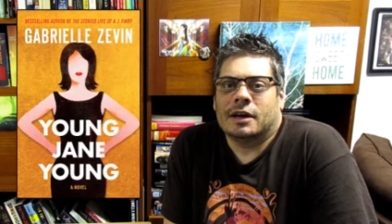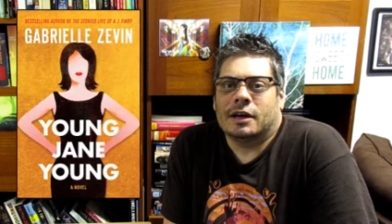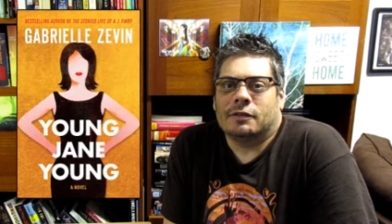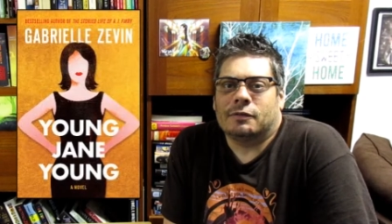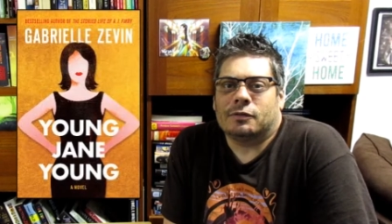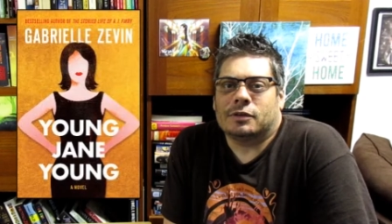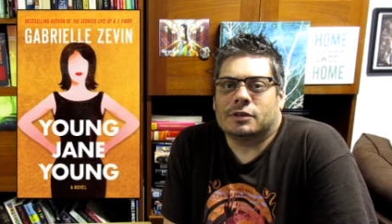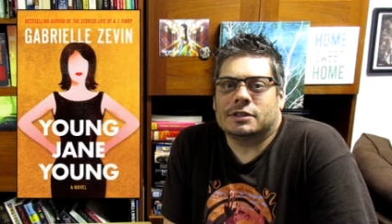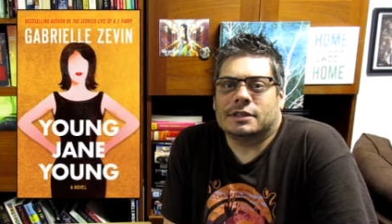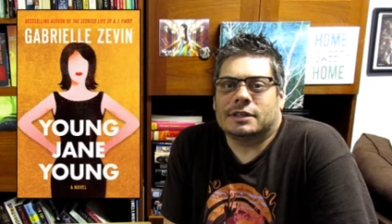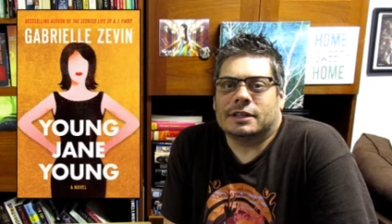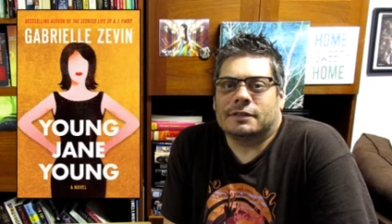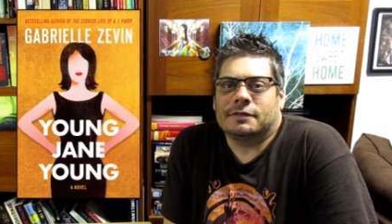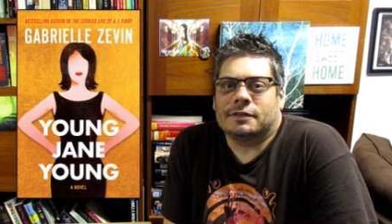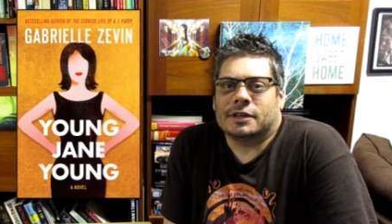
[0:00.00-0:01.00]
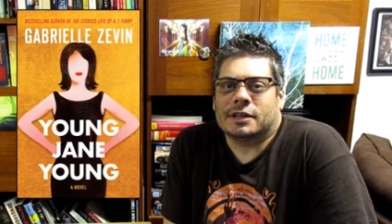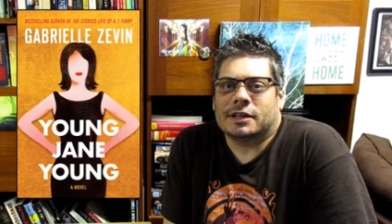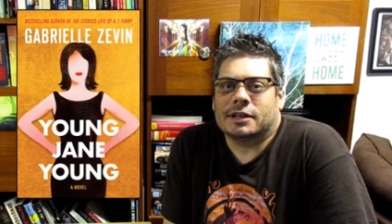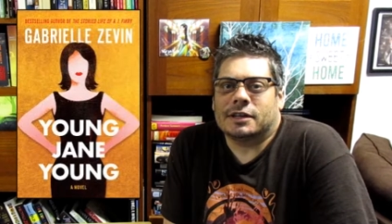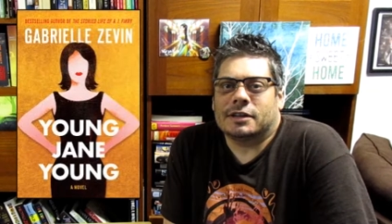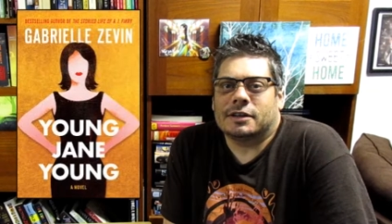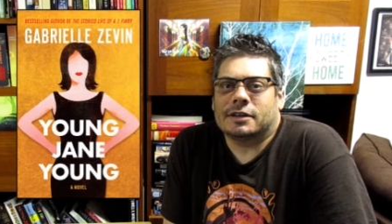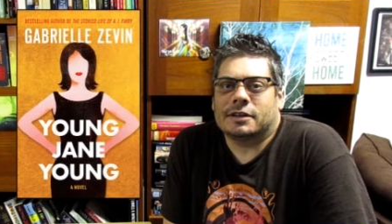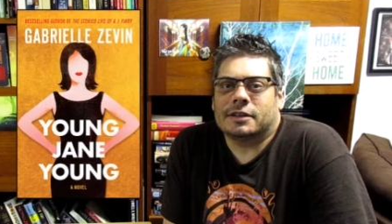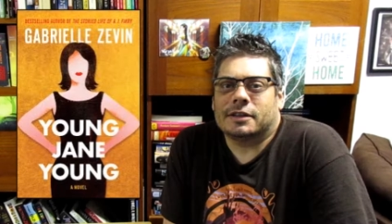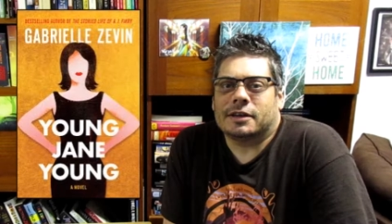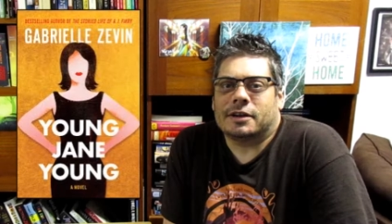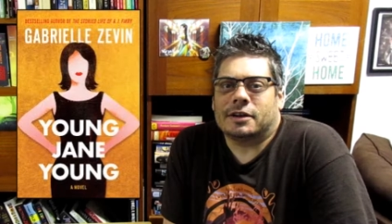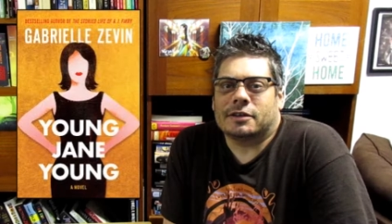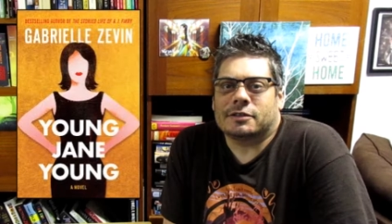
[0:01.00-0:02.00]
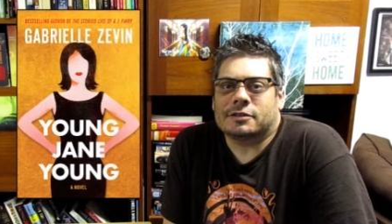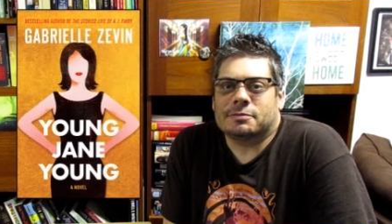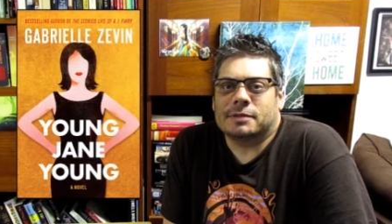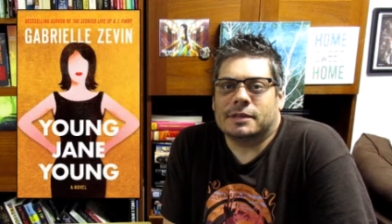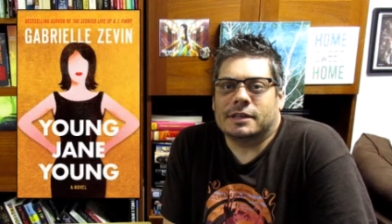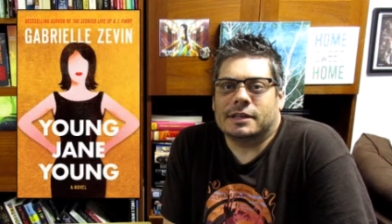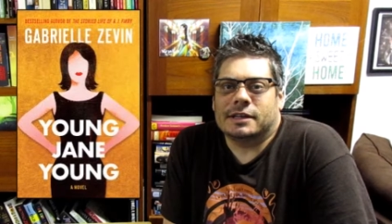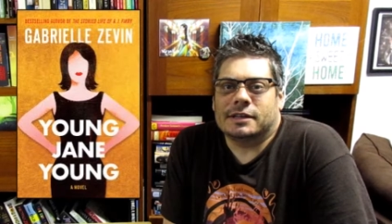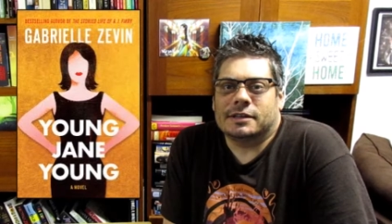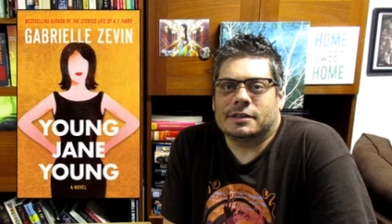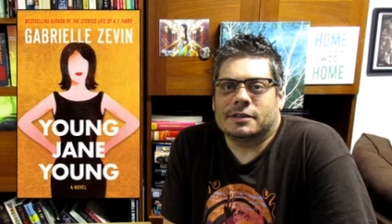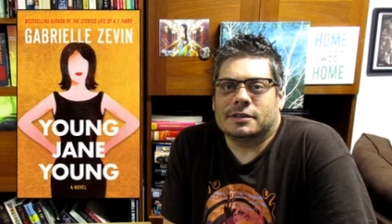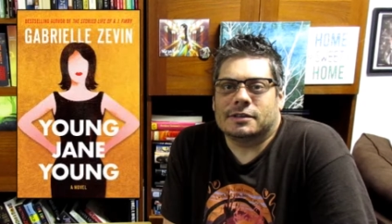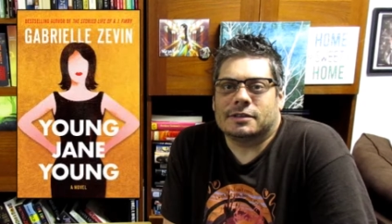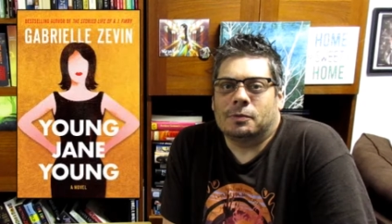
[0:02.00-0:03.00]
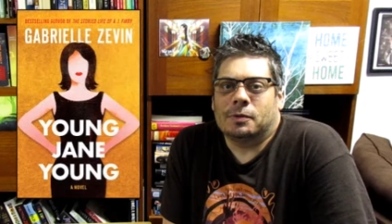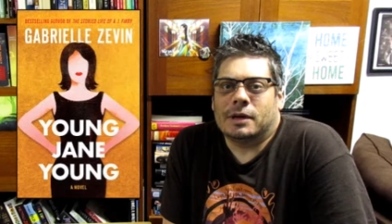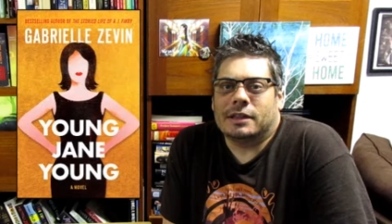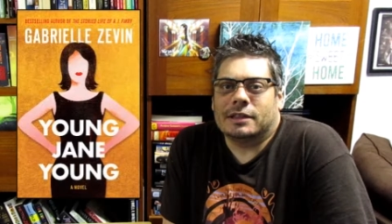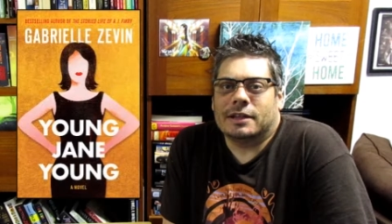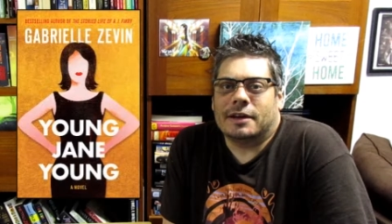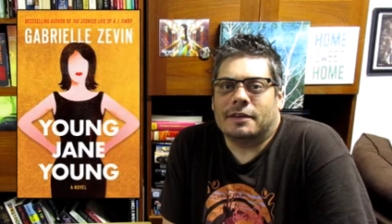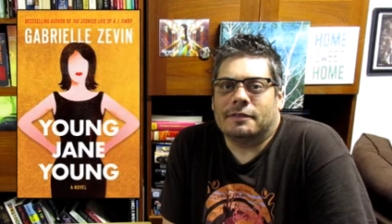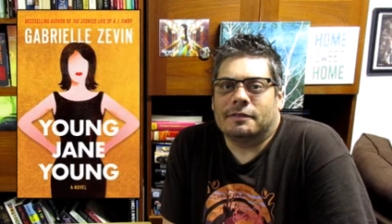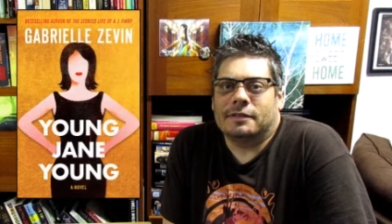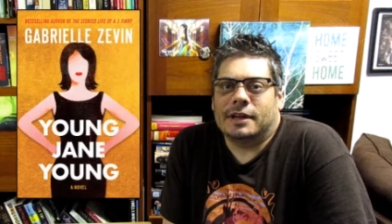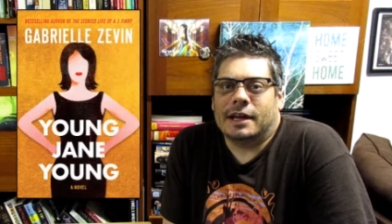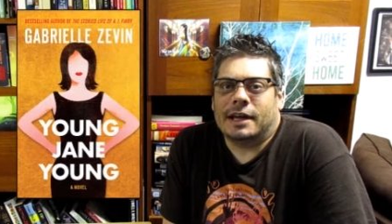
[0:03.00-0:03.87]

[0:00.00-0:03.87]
Unfortunately for her, the congressman is well loved